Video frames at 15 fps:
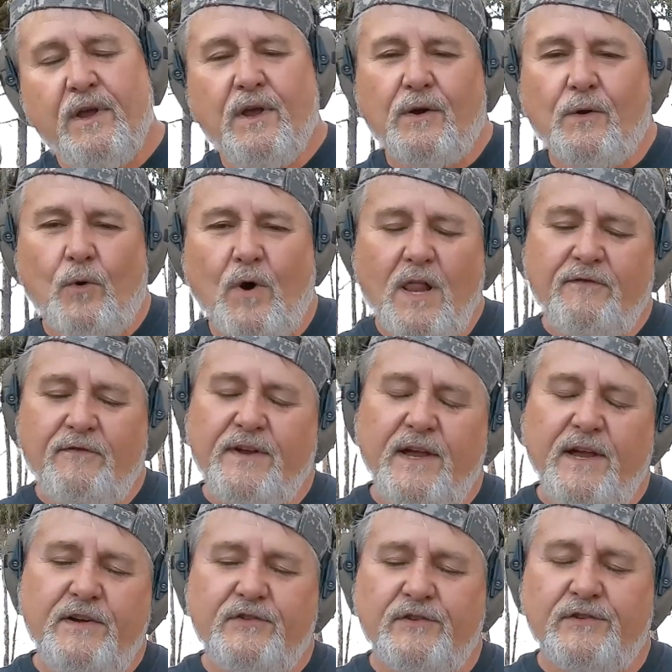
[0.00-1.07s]

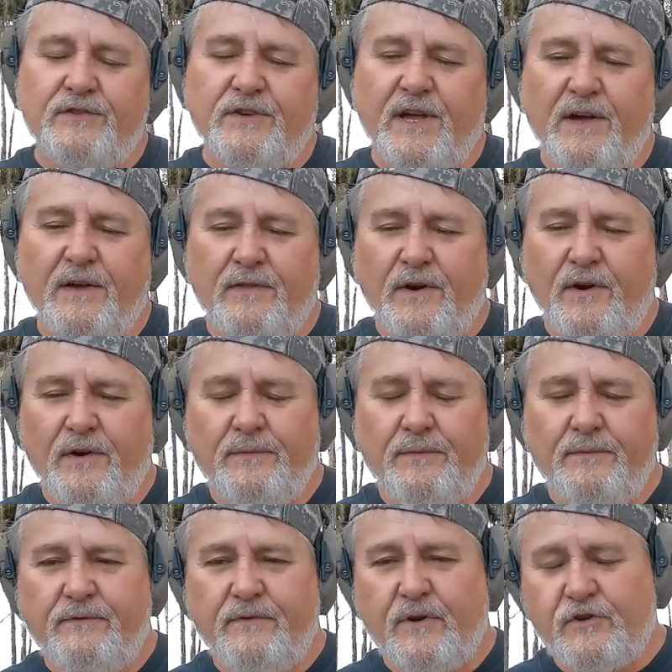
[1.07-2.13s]
Qualifications out there
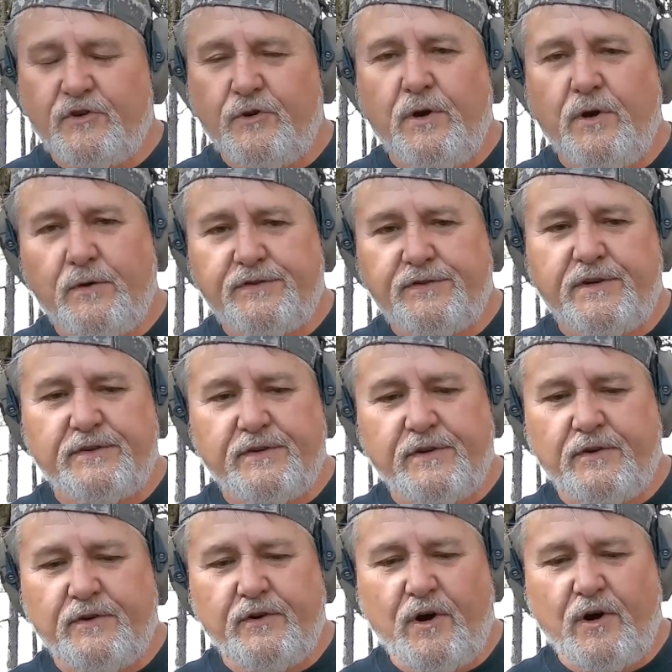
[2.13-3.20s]
to shoot on a 600
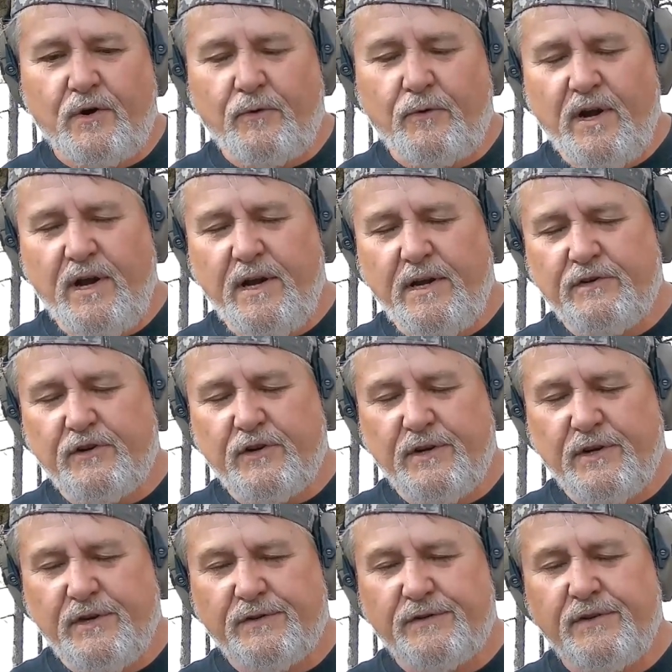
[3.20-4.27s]
yard range
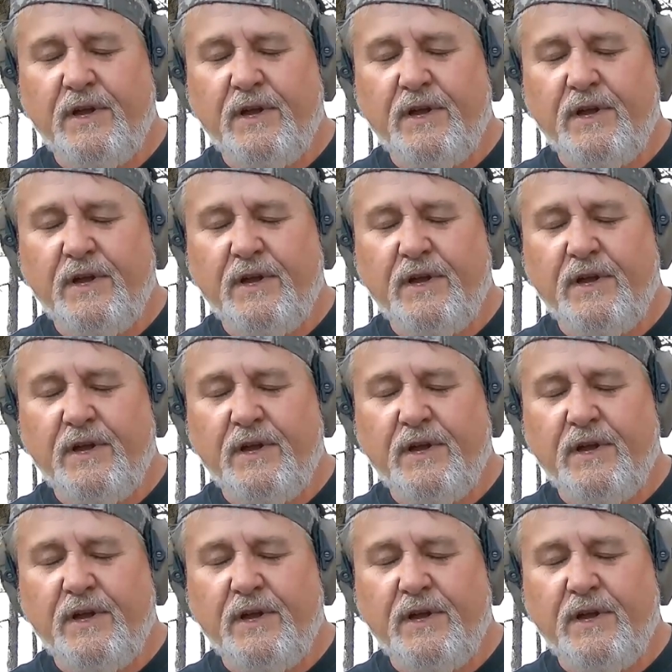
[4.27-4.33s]
is